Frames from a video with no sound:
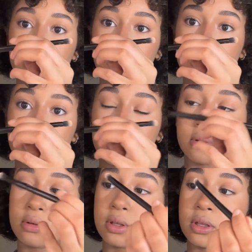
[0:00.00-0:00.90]
1, 2,
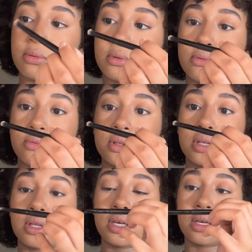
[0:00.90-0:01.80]
because this one really
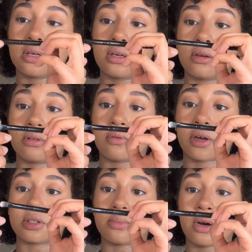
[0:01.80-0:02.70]
like it gives off
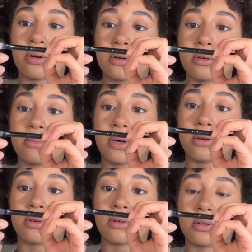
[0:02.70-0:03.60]
extra
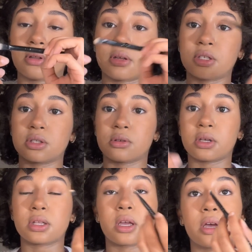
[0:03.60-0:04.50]
powder. So then I just go
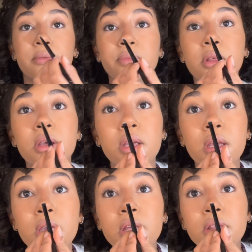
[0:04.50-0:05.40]
like that,
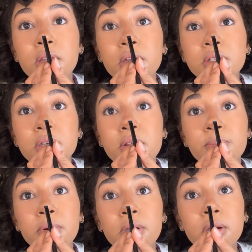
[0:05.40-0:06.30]
and I'll just
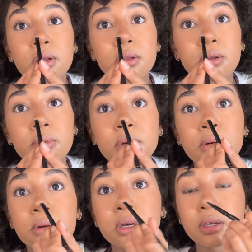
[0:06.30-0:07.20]
put a little bit
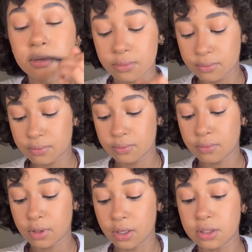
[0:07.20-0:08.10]
right,
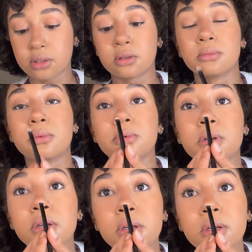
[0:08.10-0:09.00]
actually a little bit more,
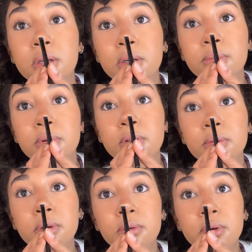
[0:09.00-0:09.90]
put a little
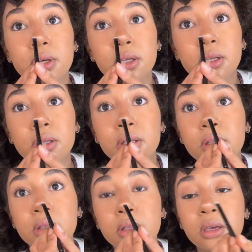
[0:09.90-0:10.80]
bit right
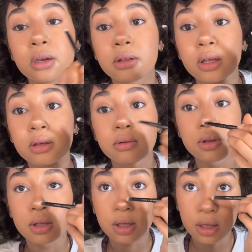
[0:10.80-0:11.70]
there like you
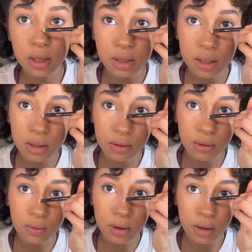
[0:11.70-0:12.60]
see, and then I
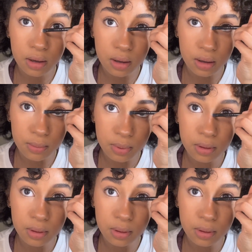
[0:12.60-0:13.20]
go up.